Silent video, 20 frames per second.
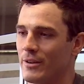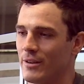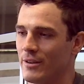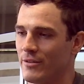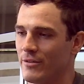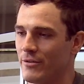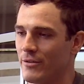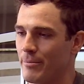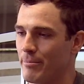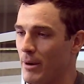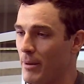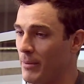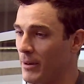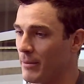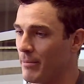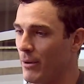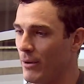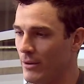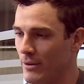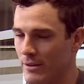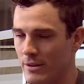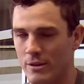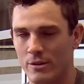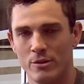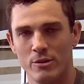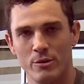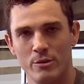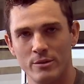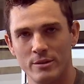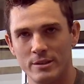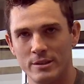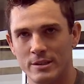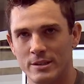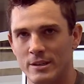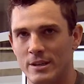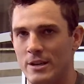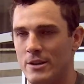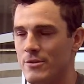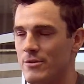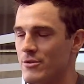of Public Policy student
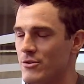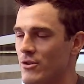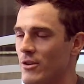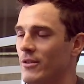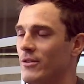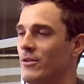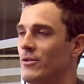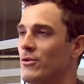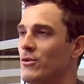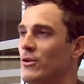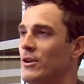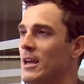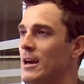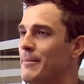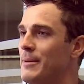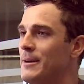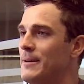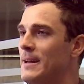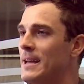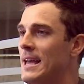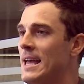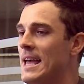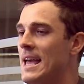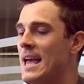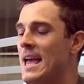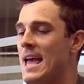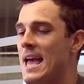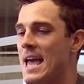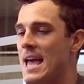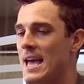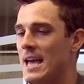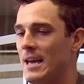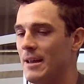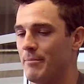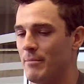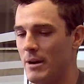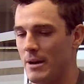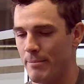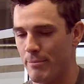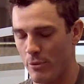here at Johnson Shoyama,
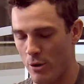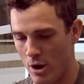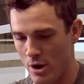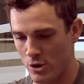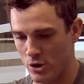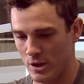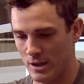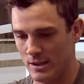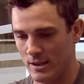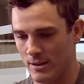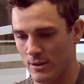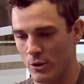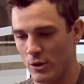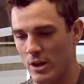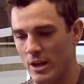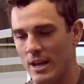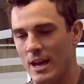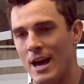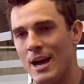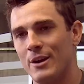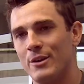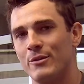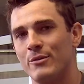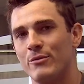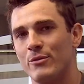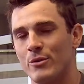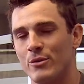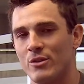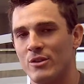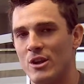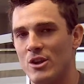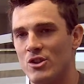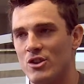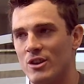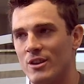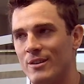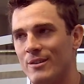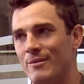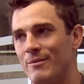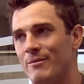and my project is looking at First
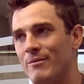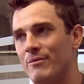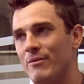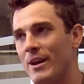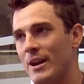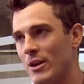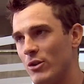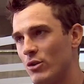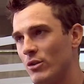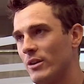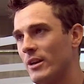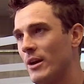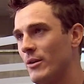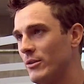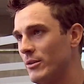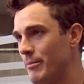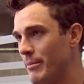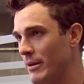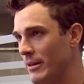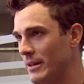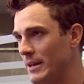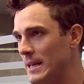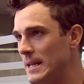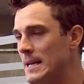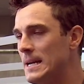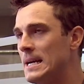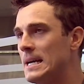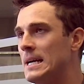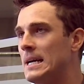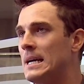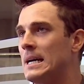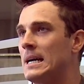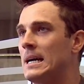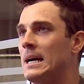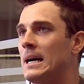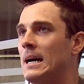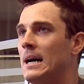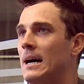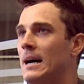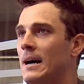Nation financial accountability
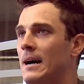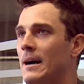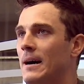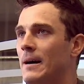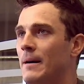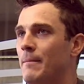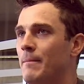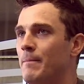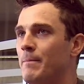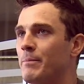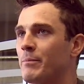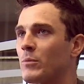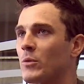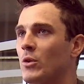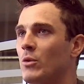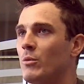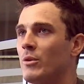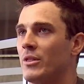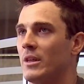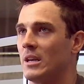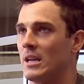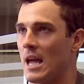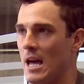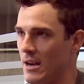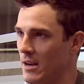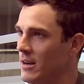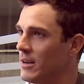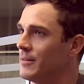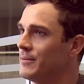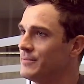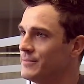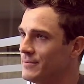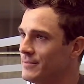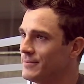um, within Canada.